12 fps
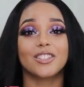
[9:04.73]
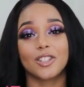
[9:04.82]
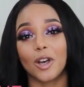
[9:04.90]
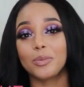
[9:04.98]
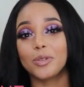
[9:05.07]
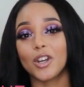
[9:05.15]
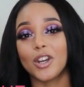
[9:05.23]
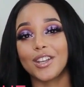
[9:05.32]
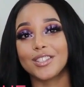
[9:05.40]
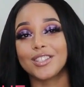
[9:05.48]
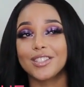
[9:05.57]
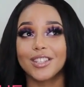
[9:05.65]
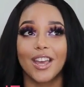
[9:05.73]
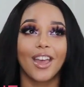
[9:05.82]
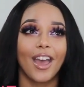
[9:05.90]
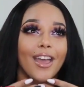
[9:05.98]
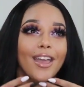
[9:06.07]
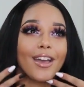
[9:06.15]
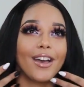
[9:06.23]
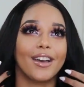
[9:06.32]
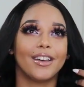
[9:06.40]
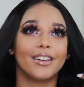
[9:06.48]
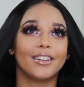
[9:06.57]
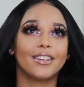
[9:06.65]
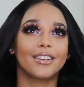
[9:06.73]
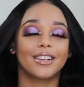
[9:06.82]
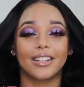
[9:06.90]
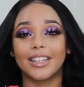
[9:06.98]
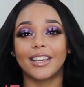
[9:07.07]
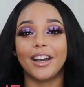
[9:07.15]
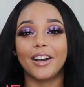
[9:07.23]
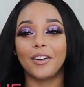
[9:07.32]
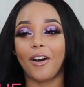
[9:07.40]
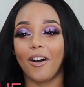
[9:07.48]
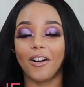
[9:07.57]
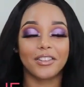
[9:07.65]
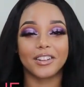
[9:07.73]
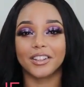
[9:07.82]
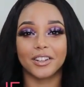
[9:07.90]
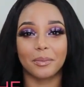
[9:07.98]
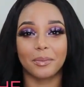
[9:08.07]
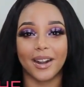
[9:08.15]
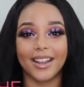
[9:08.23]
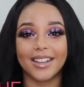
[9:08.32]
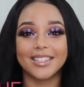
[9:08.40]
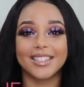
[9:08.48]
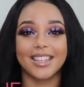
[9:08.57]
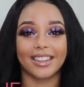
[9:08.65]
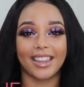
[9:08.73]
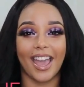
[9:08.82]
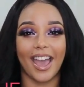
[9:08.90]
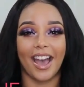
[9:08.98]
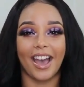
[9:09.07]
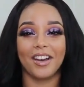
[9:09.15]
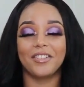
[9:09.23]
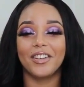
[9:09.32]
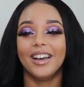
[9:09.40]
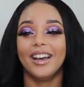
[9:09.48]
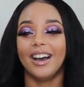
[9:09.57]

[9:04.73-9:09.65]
Sculptresse, and Cleo, all their little brands that they have